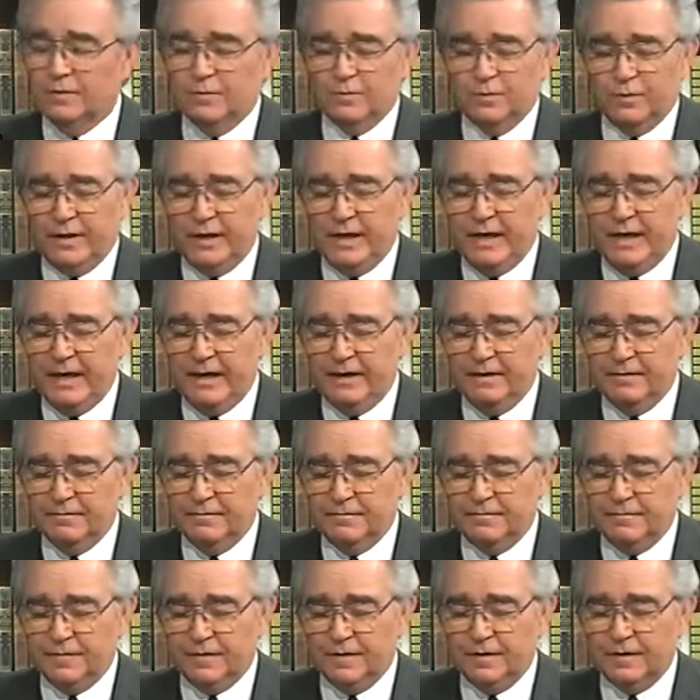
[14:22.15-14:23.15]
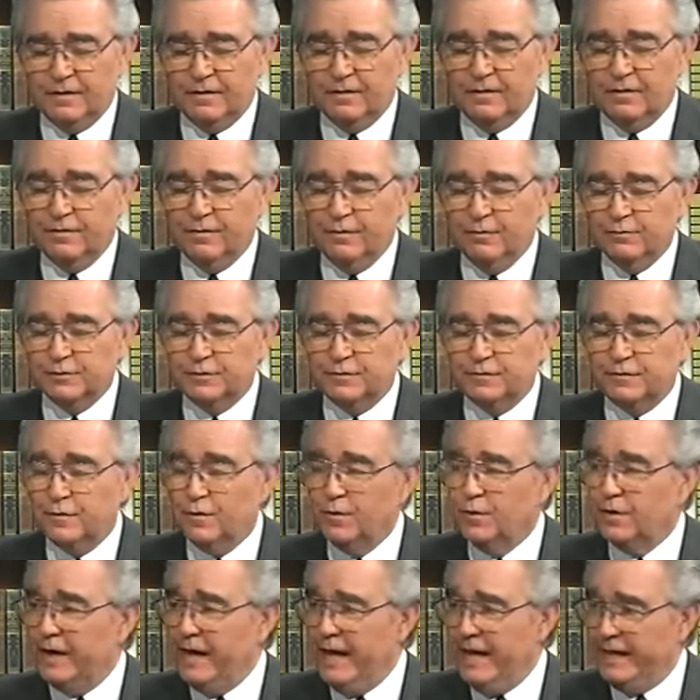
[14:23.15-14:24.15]
We have those
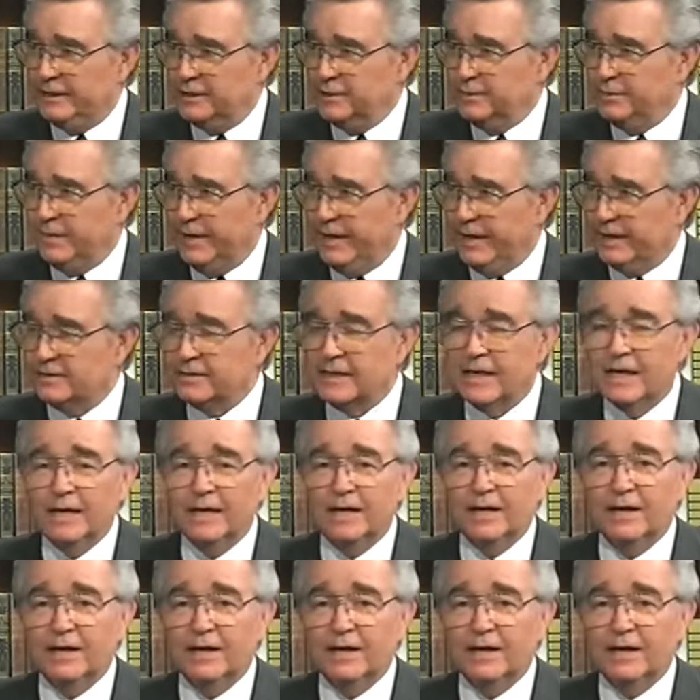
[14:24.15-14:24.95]
four aspects,